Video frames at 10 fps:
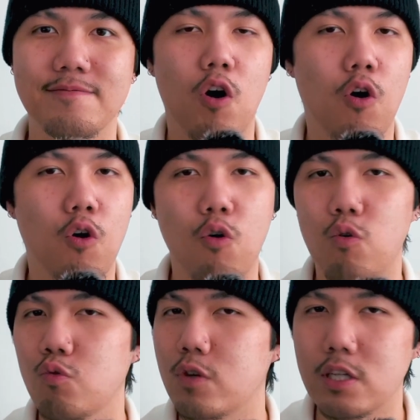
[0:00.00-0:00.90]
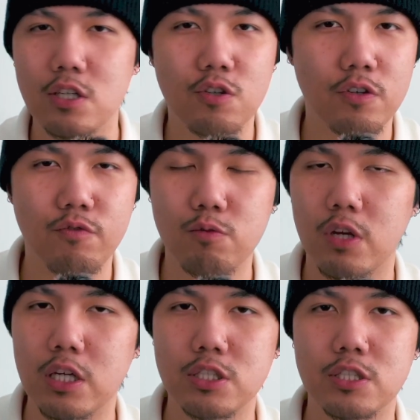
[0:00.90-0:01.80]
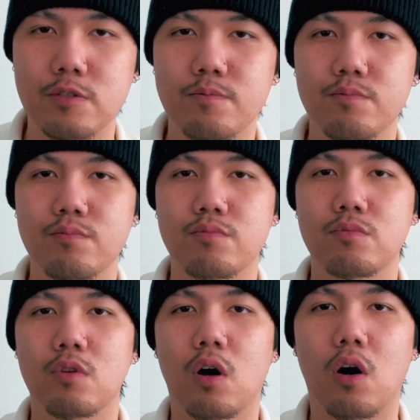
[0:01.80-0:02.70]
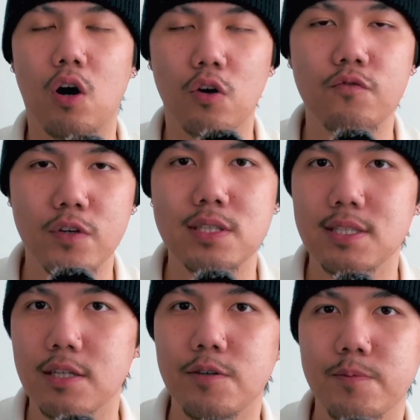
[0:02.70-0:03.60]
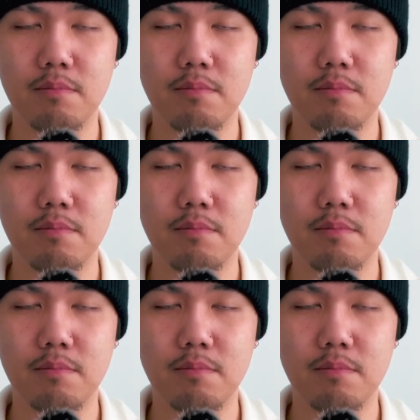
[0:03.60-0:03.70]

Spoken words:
A whole 90-degree rotation on foot still.